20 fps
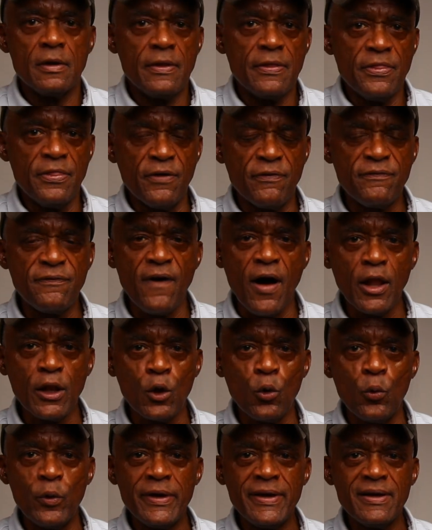The
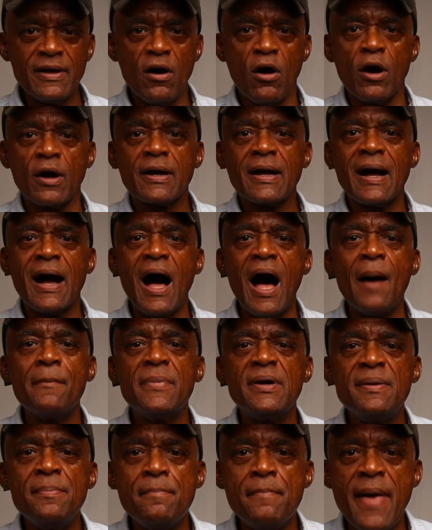following are
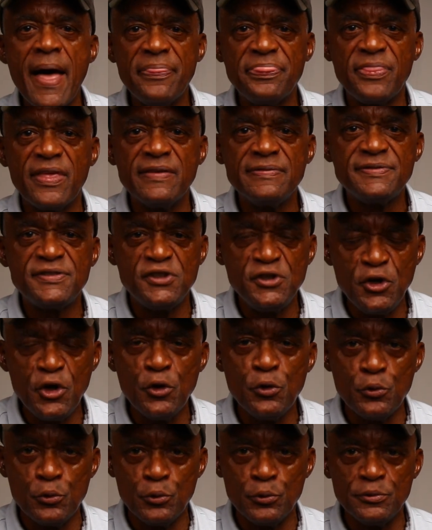common methods
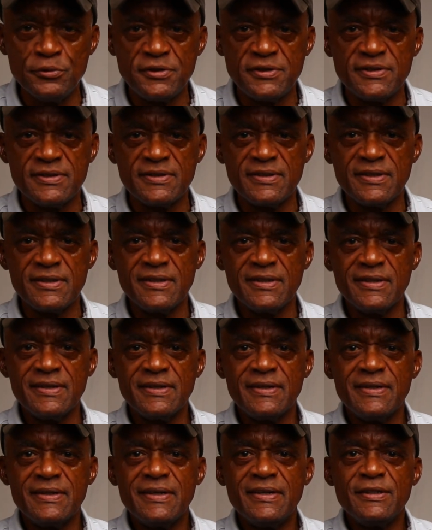used
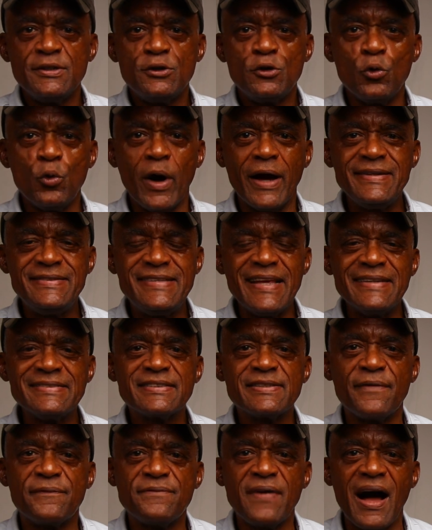to
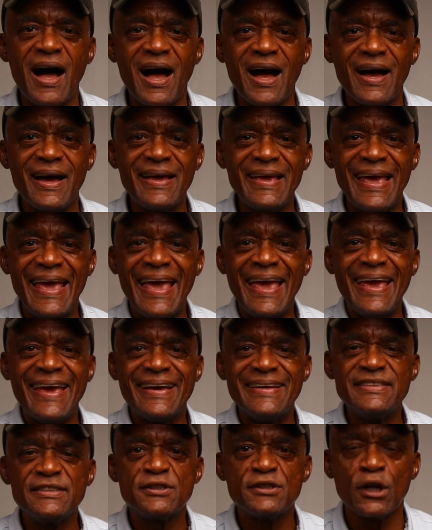identify
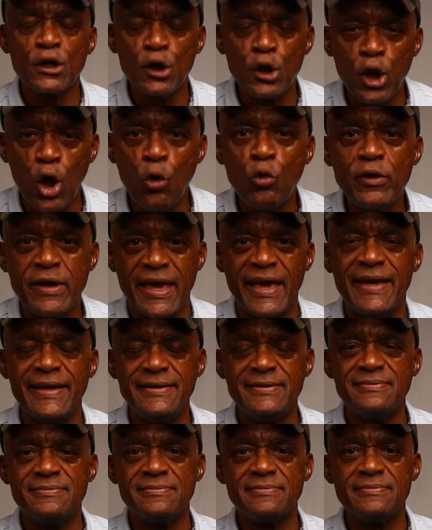and to
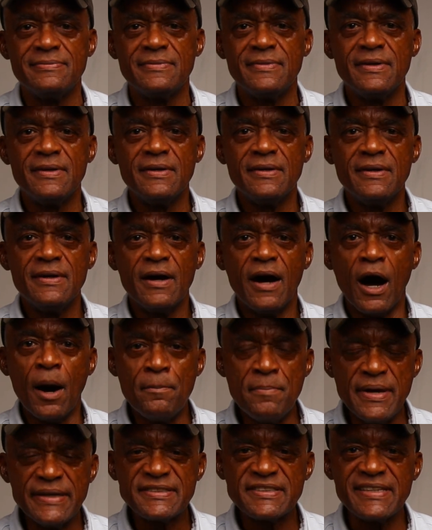locate a
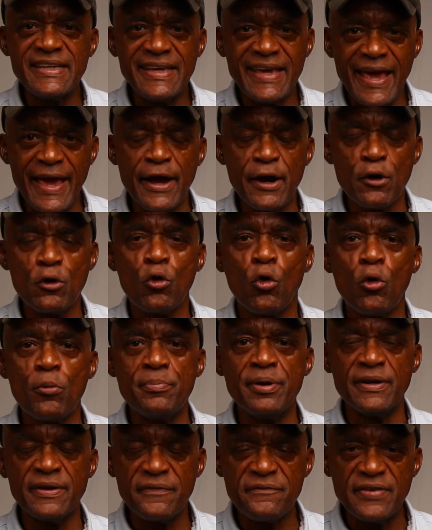missing heir or
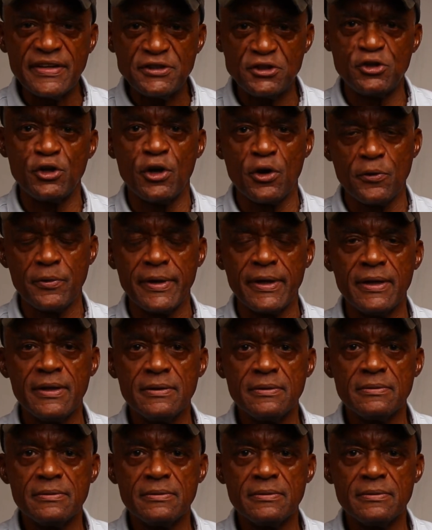beneficiary.